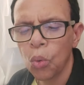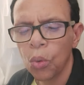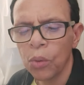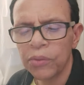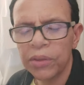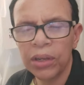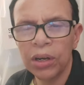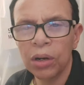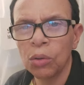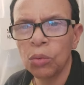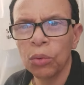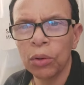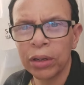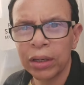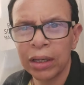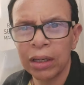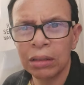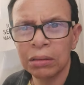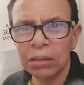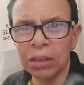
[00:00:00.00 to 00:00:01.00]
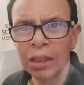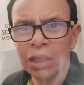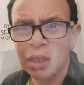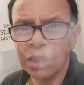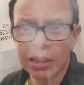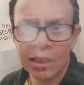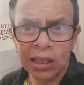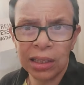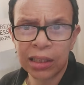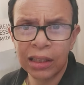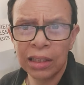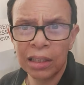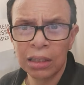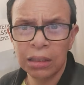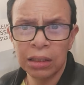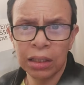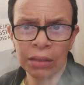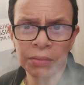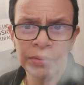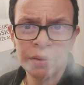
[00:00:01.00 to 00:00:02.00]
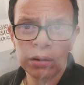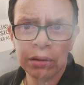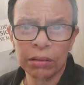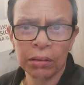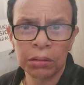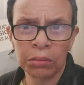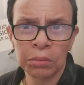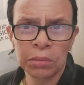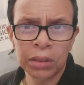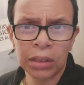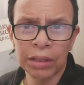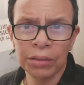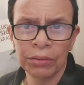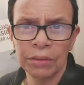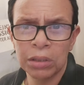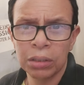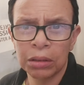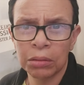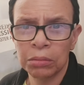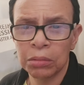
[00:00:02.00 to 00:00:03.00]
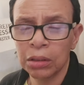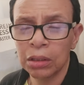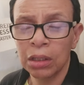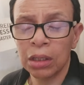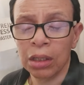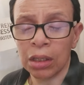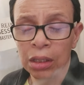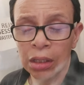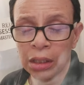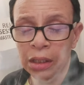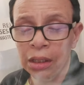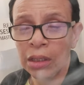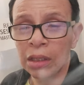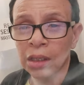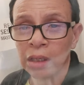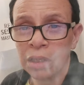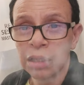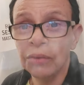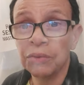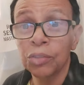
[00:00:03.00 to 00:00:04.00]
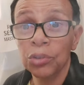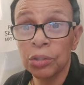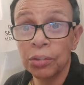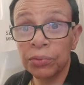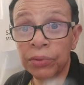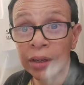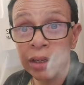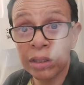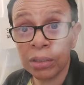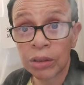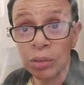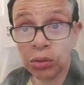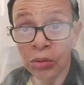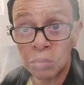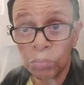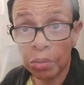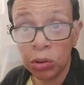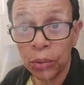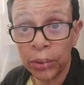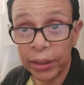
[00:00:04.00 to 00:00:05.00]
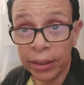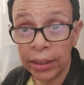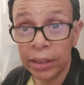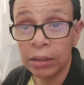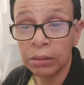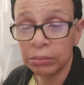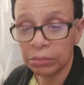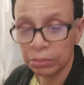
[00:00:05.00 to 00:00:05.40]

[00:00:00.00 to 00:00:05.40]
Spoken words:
If they don't work out, they leave. They fire them. They get rid of them. If you're a valued employee.